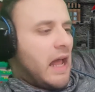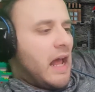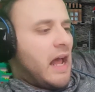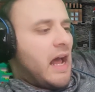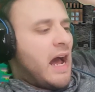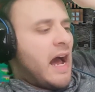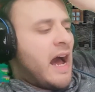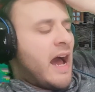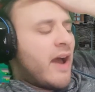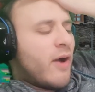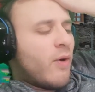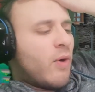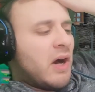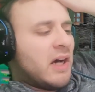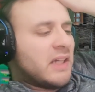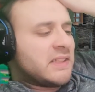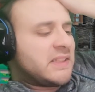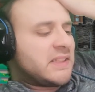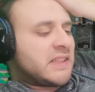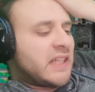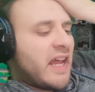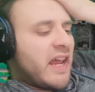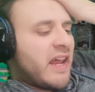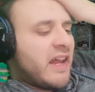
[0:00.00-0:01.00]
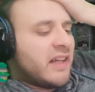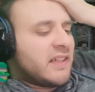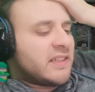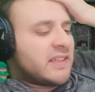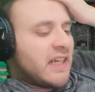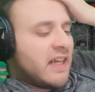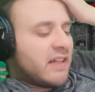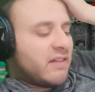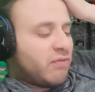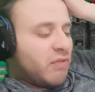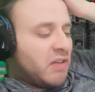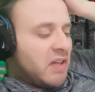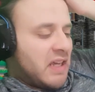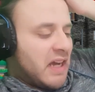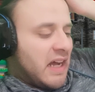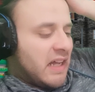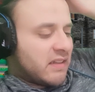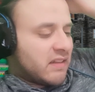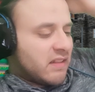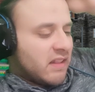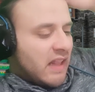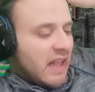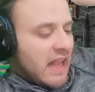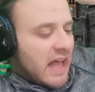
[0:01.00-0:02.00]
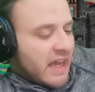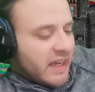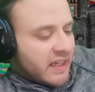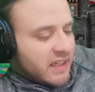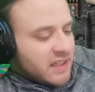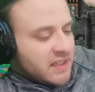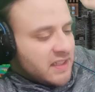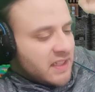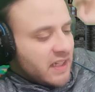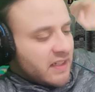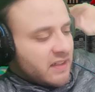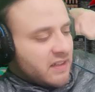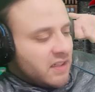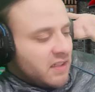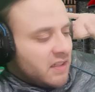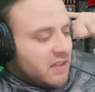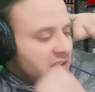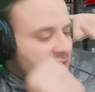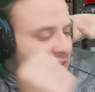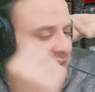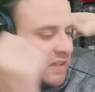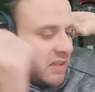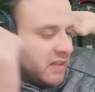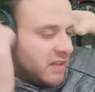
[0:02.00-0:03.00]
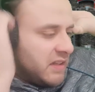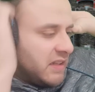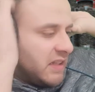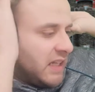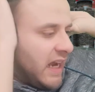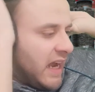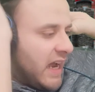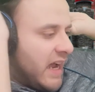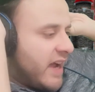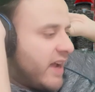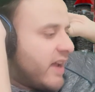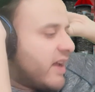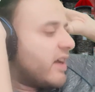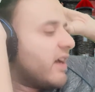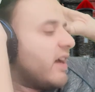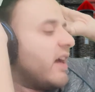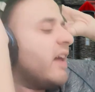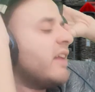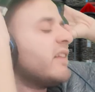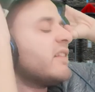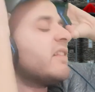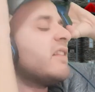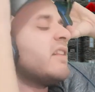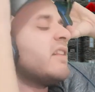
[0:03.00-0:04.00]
I was saying that we got lucky that he didn't die, and